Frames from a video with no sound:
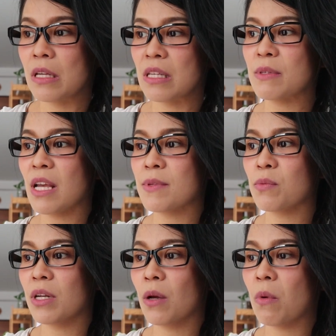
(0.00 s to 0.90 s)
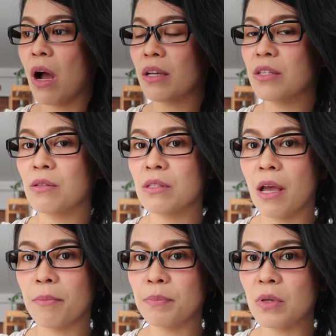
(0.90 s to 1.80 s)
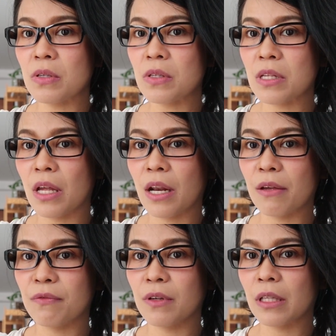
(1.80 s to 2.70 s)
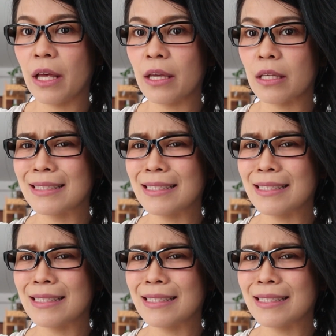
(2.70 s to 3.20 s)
Sometimes when I walk into temples and I feel like